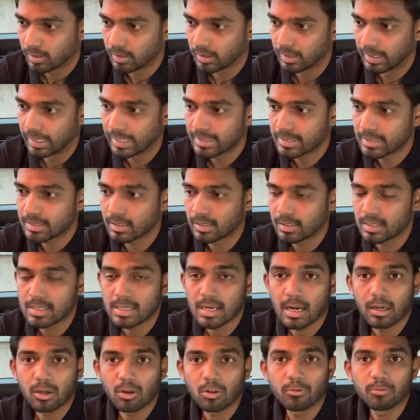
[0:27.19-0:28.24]
let's
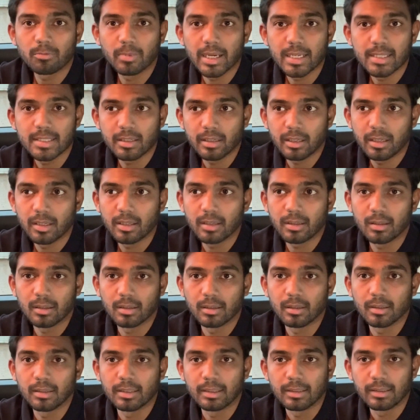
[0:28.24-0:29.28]
start off by saying
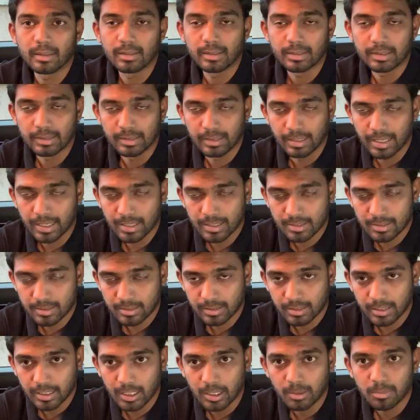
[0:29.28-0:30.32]

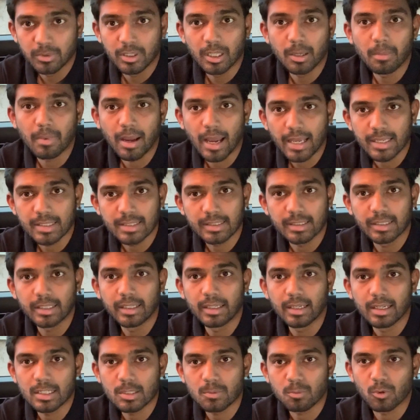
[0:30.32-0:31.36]
let's keep them as
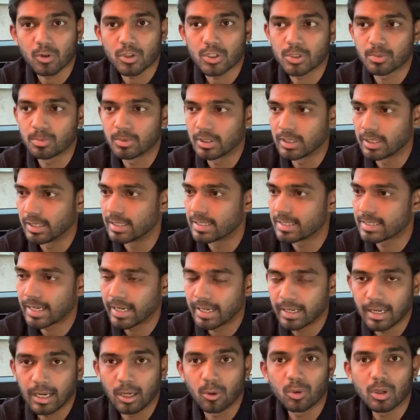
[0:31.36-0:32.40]
clean as possible
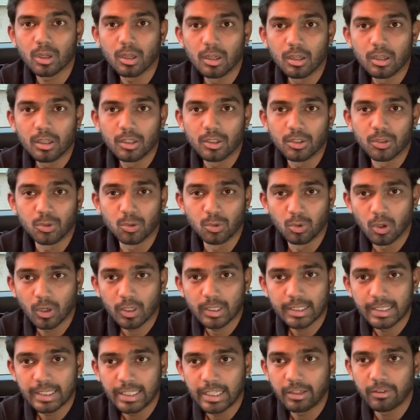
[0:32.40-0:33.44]
inside out. Do
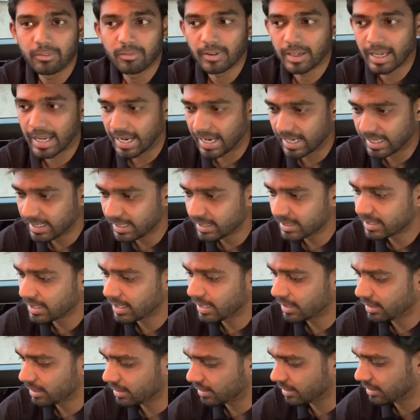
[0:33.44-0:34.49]
not leave
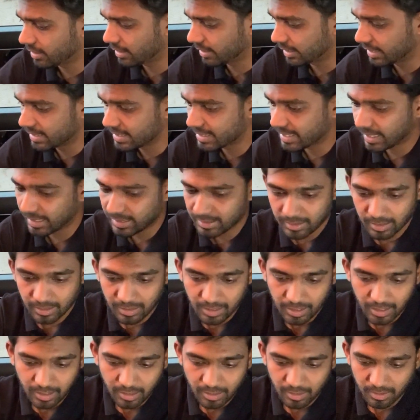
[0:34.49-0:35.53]
anything inside the
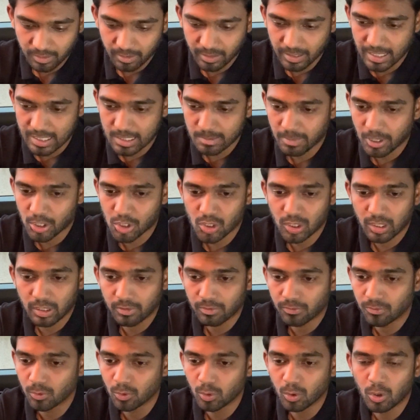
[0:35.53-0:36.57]
car, especially
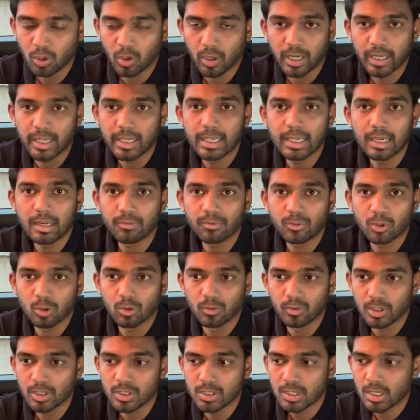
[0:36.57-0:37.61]
food or any
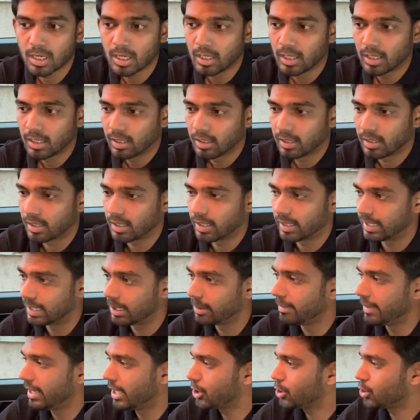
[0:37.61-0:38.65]
leftovers.
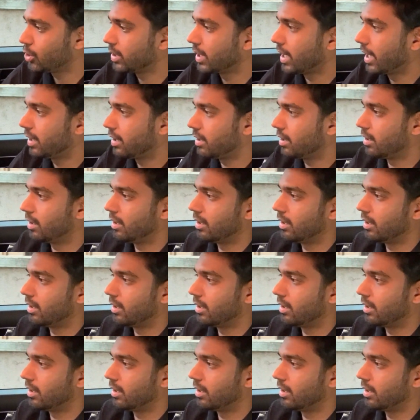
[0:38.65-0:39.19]
It'll make sure that